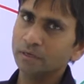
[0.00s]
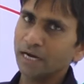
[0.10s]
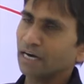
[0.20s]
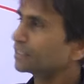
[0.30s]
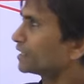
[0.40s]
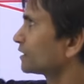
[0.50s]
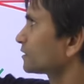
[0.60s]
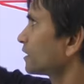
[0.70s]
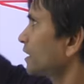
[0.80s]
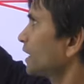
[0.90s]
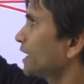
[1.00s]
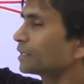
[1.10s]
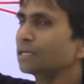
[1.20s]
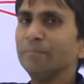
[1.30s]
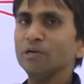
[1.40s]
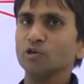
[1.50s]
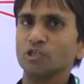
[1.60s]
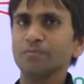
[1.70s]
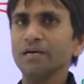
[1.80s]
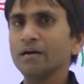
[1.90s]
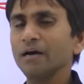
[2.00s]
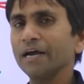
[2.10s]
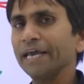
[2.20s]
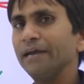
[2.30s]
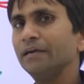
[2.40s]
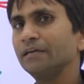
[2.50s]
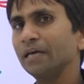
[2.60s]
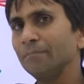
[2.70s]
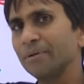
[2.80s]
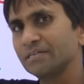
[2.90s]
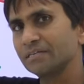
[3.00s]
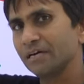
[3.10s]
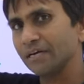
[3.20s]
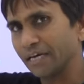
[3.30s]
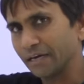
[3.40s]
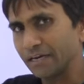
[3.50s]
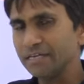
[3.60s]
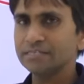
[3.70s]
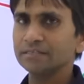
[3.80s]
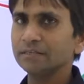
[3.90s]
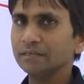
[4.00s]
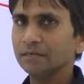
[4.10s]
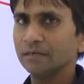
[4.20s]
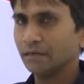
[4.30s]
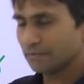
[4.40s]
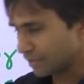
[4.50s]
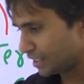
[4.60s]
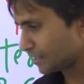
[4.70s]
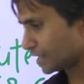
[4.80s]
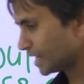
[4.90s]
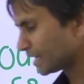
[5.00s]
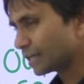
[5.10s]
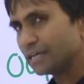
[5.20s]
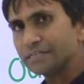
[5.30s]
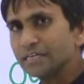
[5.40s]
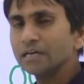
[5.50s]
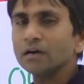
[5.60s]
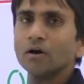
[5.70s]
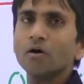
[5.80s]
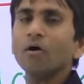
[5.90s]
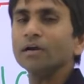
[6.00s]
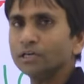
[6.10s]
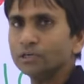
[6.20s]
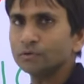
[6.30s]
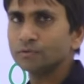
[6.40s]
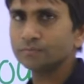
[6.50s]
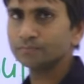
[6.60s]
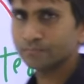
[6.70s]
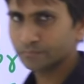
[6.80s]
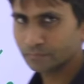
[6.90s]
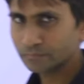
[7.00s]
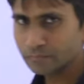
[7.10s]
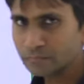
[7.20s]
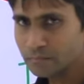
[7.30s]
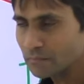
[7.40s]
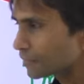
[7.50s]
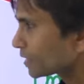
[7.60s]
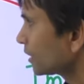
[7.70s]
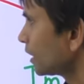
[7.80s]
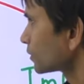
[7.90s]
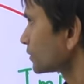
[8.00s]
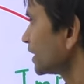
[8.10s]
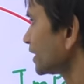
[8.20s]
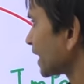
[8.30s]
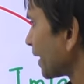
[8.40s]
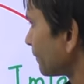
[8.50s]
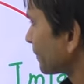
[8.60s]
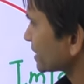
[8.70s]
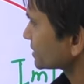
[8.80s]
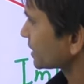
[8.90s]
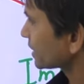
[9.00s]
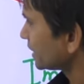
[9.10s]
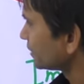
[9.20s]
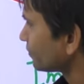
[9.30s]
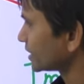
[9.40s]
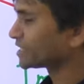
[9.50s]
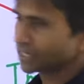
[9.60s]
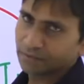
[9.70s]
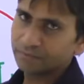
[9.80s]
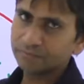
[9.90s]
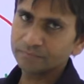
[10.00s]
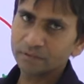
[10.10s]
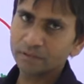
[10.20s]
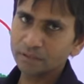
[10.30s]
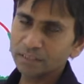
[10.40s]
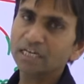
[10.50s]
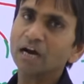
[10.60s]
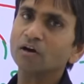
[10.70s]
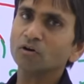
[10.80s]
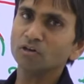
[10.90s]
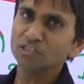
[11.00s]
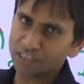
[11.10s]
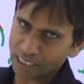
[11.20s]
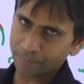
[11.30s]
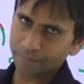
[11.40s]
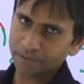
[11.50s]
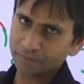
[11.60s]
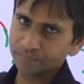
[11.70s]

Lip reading: and then the third layer, the mesosphere, again temperature decrease within the increase in altitudes. So then temperature inversion is a concept,